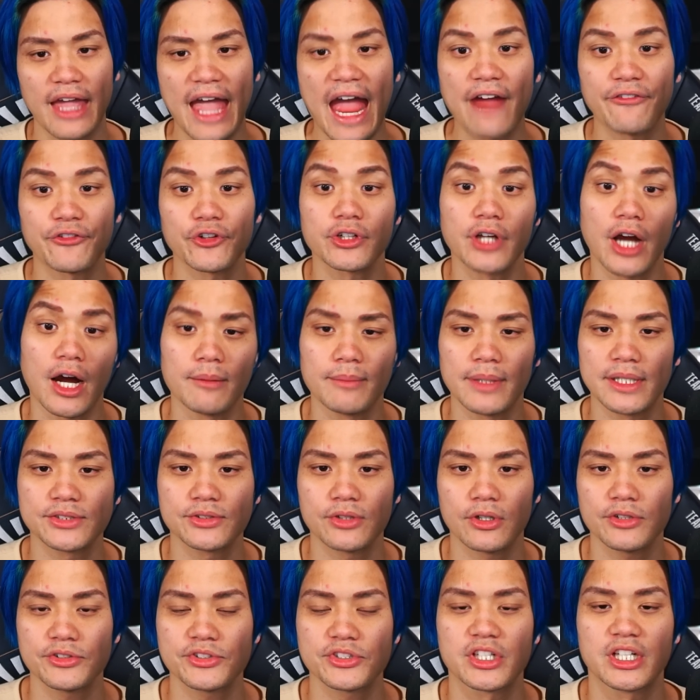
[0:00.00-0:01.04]
After combat
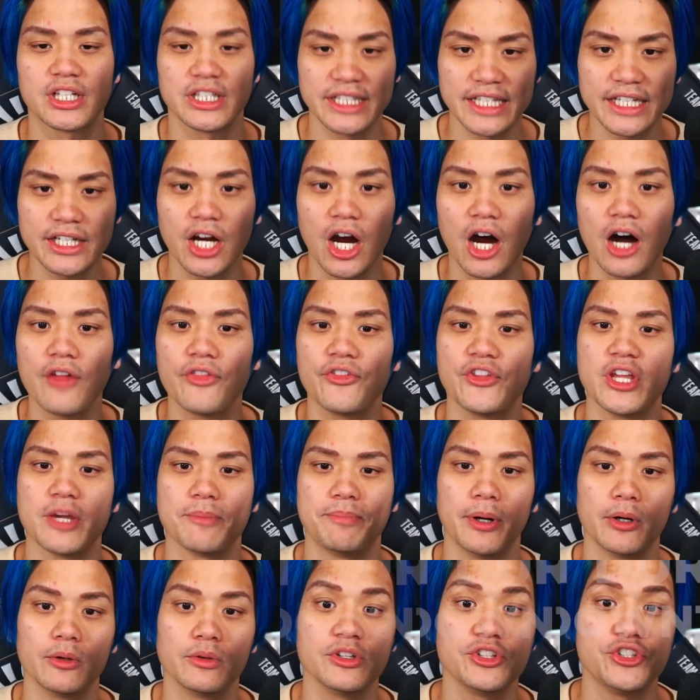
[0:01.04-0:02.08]
starts, click on the
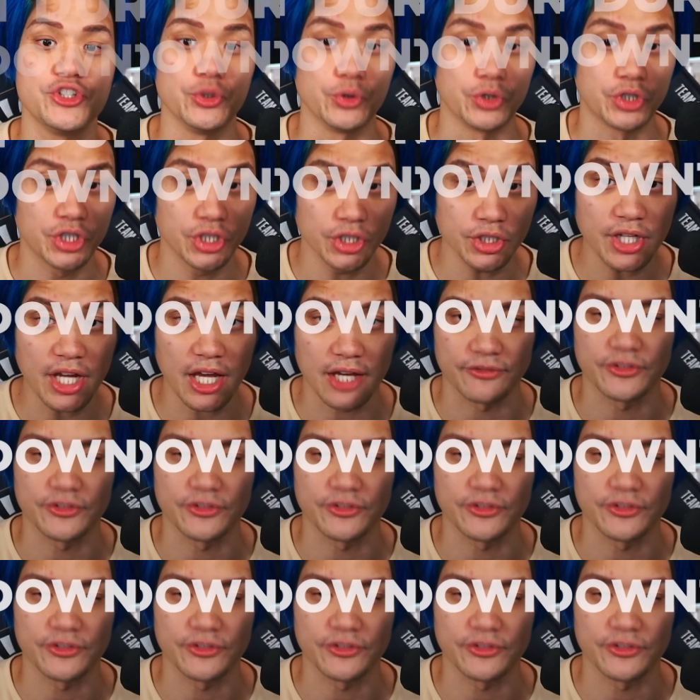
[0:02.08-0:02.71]
opponents you could have